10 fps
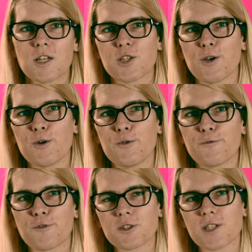So
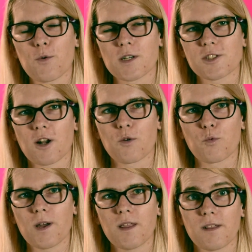first I want to start
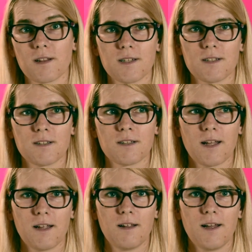with a little
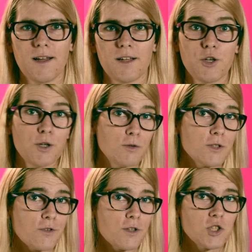news
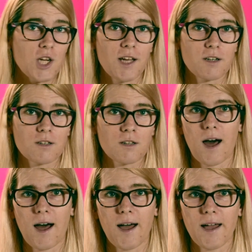for the channel.
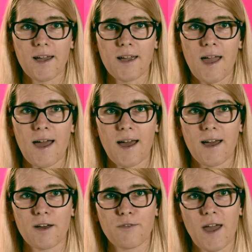I
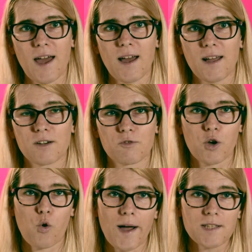have had a
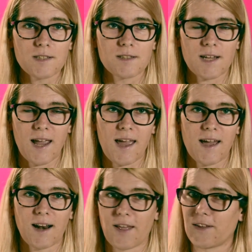request,
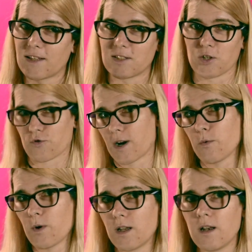and I think it's a great
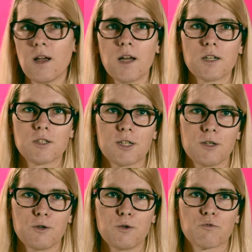one,
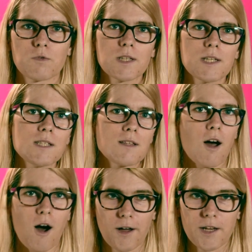to release the
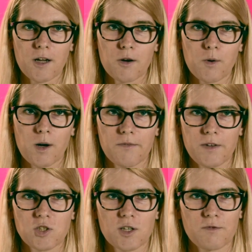audio of
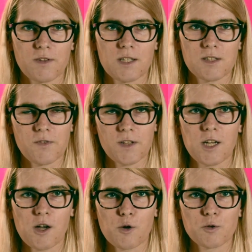each of these
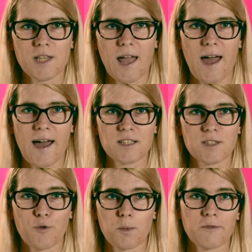videos as a
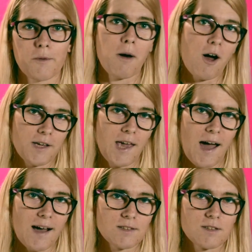form of a
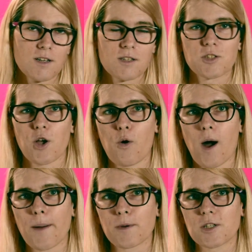podcast. So
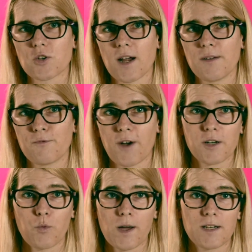I'm going to try and
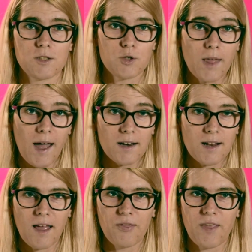find a way to do that,
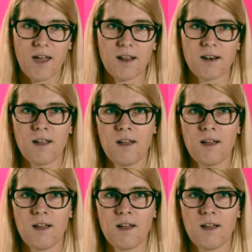and then